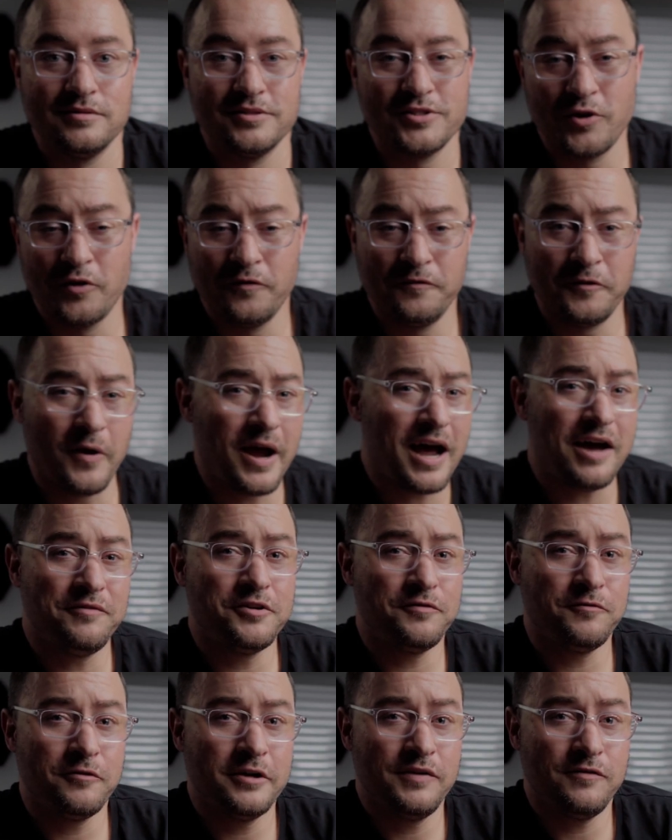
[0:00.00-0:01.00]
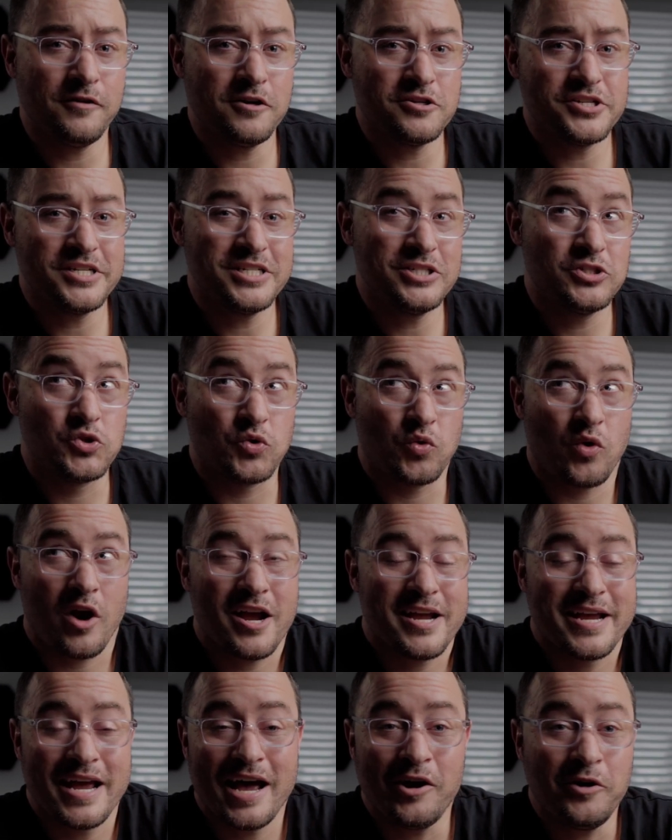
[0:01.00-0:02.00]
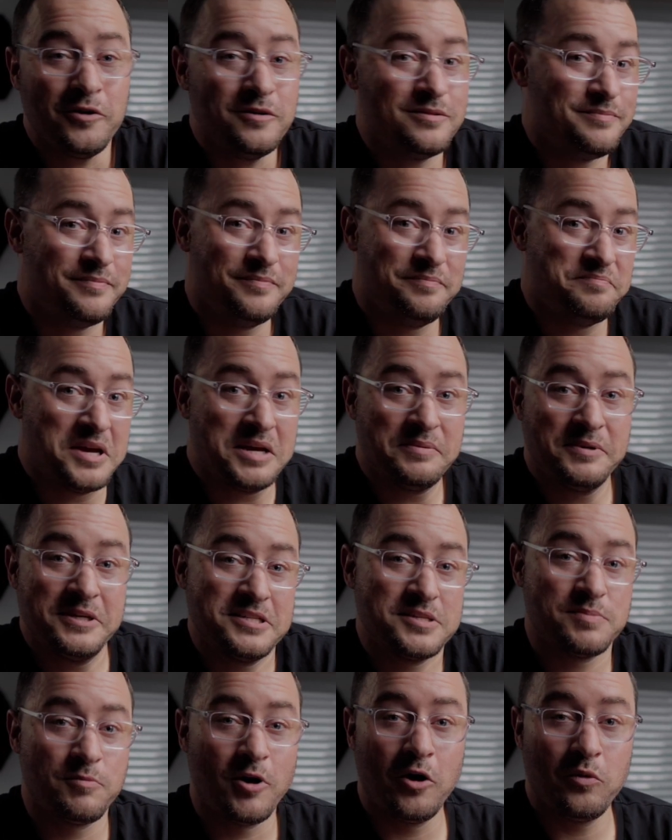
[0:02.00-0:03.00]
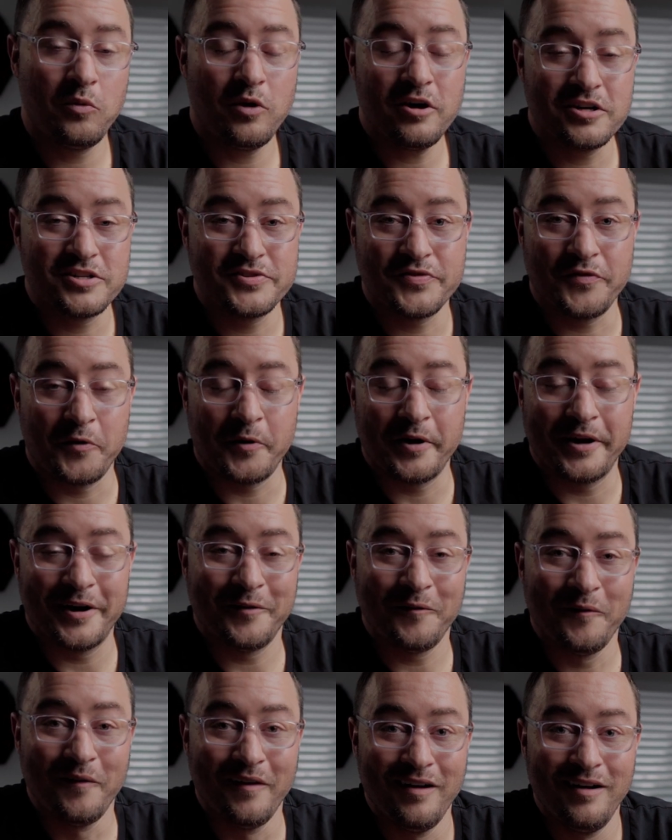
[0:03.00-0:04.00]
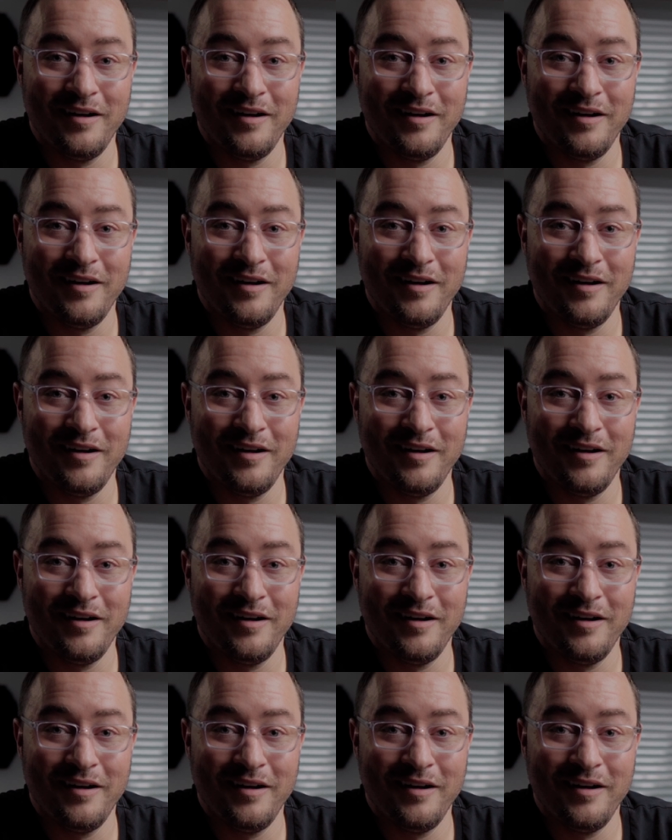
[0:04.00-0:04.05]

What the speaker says: So if you have the free version, try out, maybe small works for you.